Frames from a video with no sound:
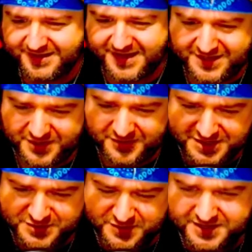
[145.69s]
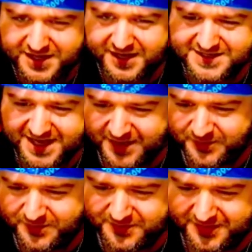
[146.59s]
They do this with duct tape
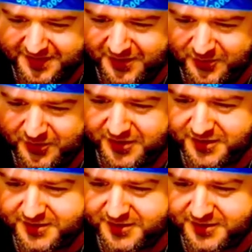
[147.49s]
at work.